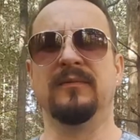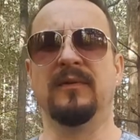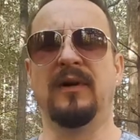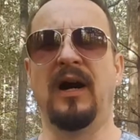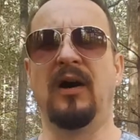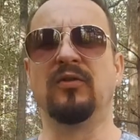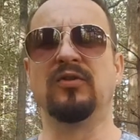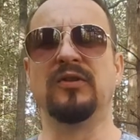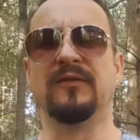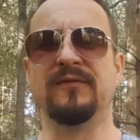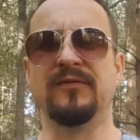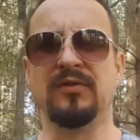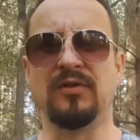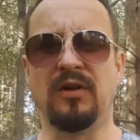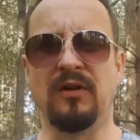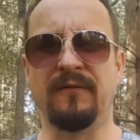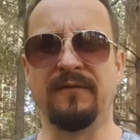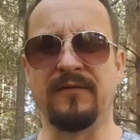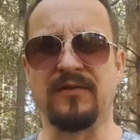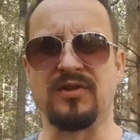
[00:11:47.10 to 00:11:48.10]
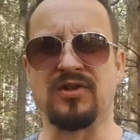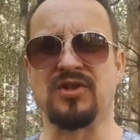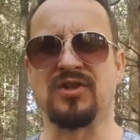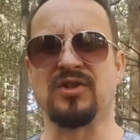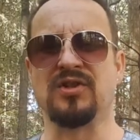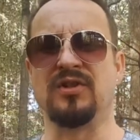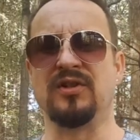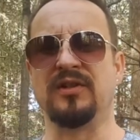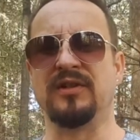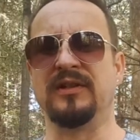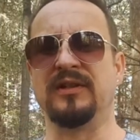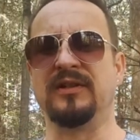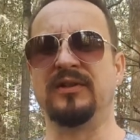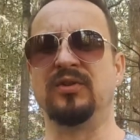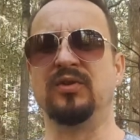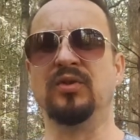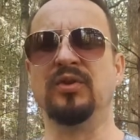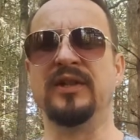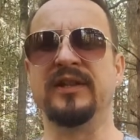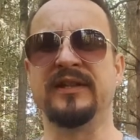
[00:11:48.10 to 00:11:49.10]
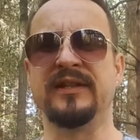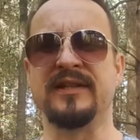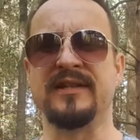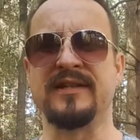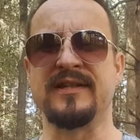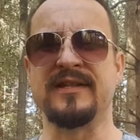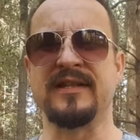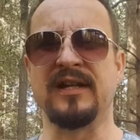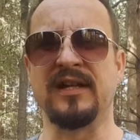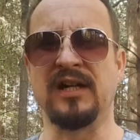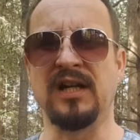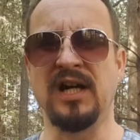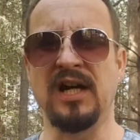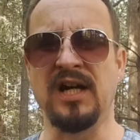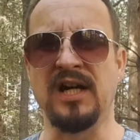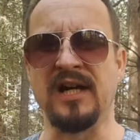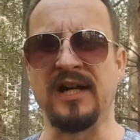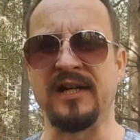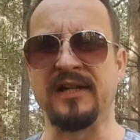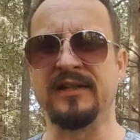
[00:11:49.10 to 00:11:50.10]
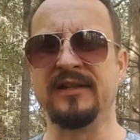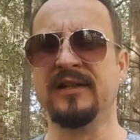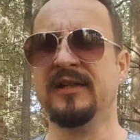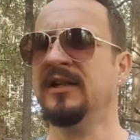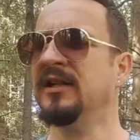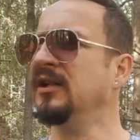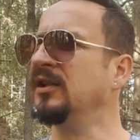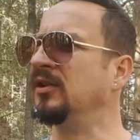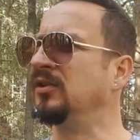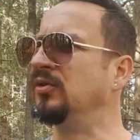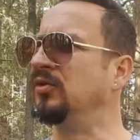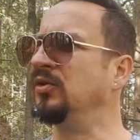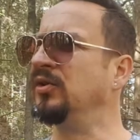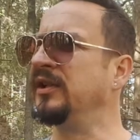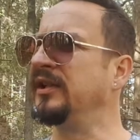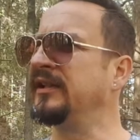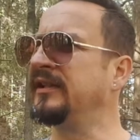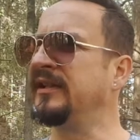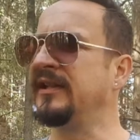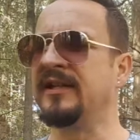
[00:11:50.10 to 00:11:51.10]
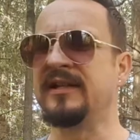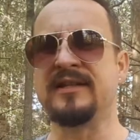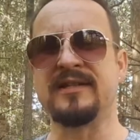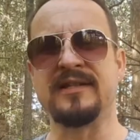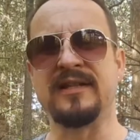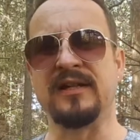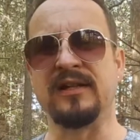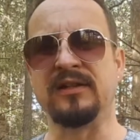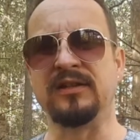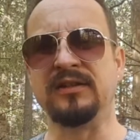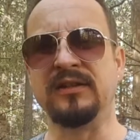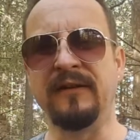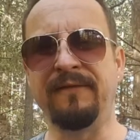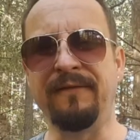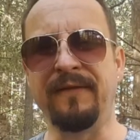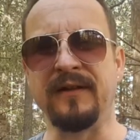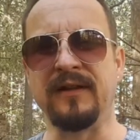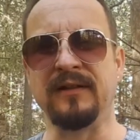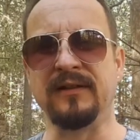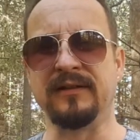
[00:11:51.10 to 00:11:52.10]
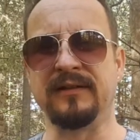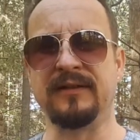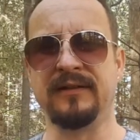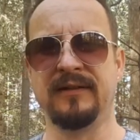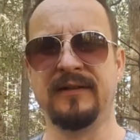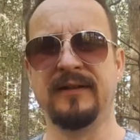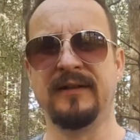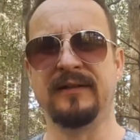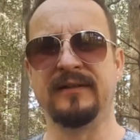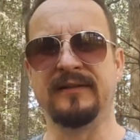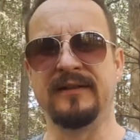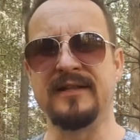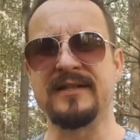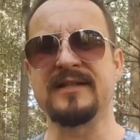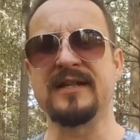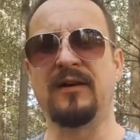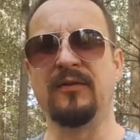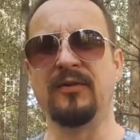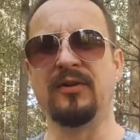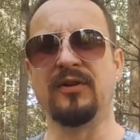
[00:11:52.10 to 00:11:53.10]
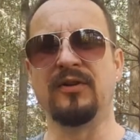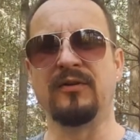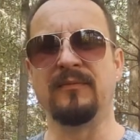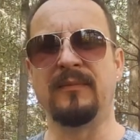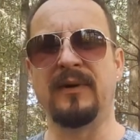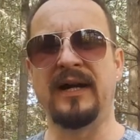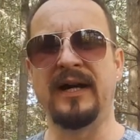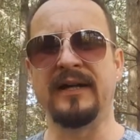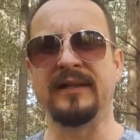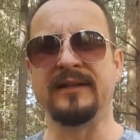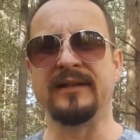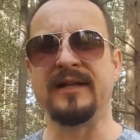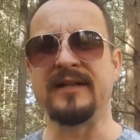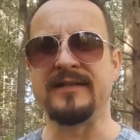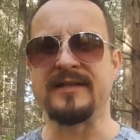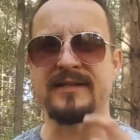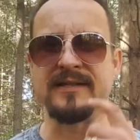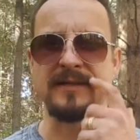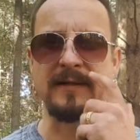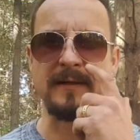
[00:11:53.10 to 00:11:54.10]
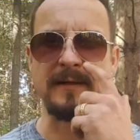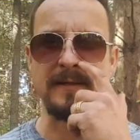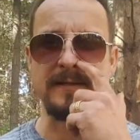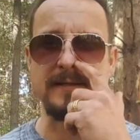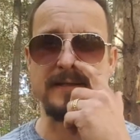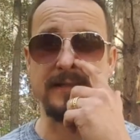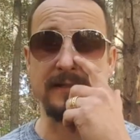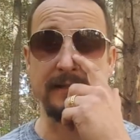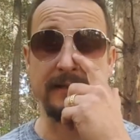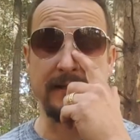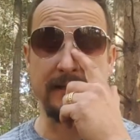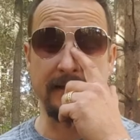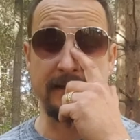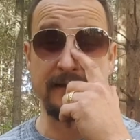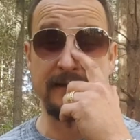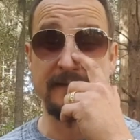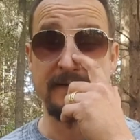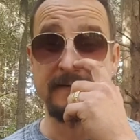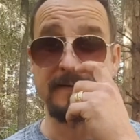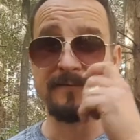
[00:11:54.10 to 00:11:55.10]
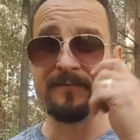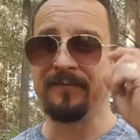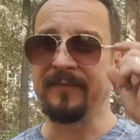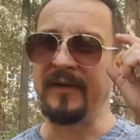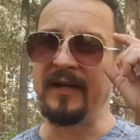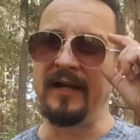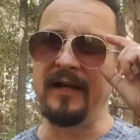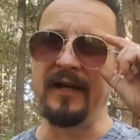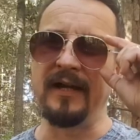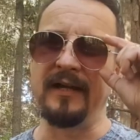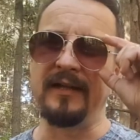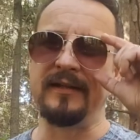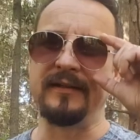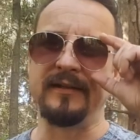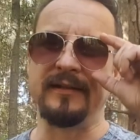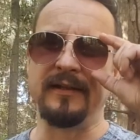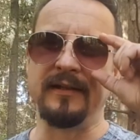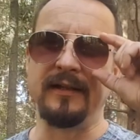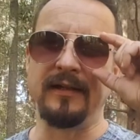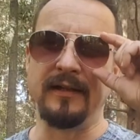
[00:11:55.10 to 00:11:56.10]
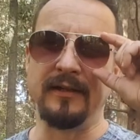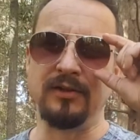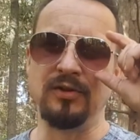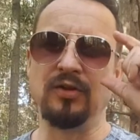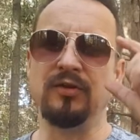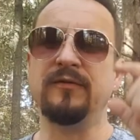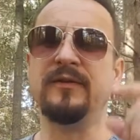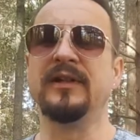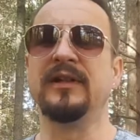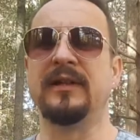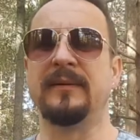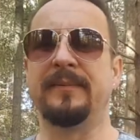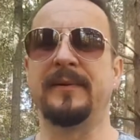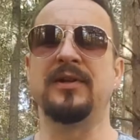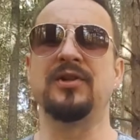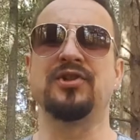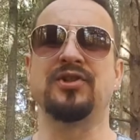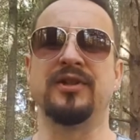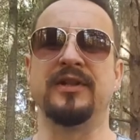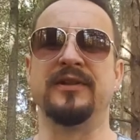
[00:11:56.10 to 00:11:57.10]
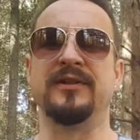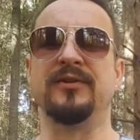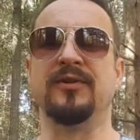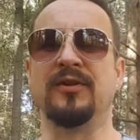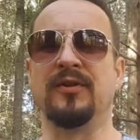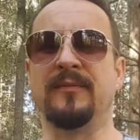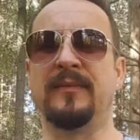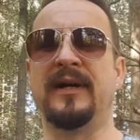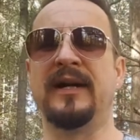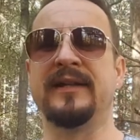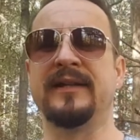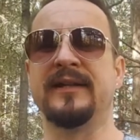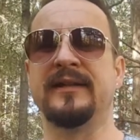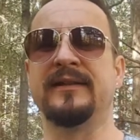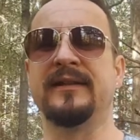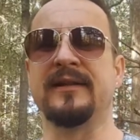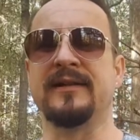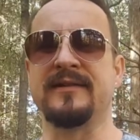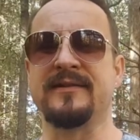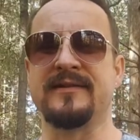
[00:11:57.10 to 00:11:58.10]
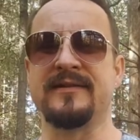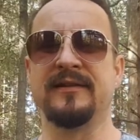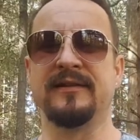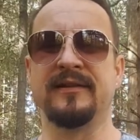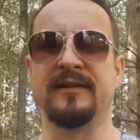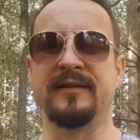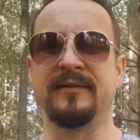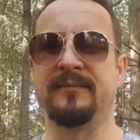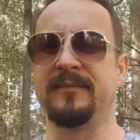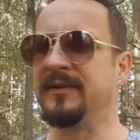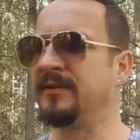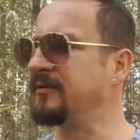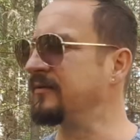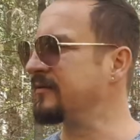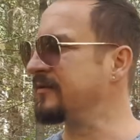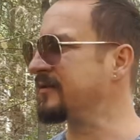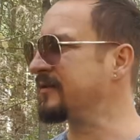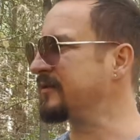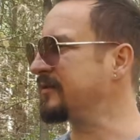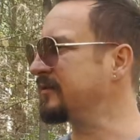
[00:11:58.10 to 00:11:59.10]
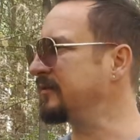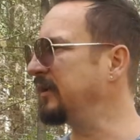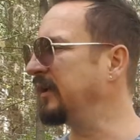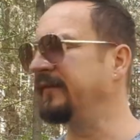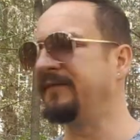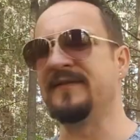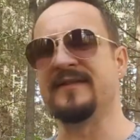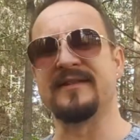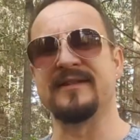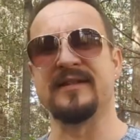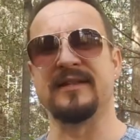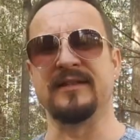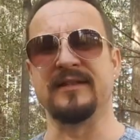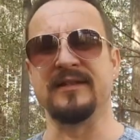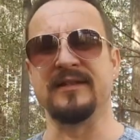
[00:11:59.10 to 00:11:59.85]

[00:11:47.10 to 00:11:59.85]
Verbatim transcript: out of the comfort zone, doing things that are hard, doing things that are difficult. That's how your mind gets resilient. And you will appreciate your mind getting resilient because life is not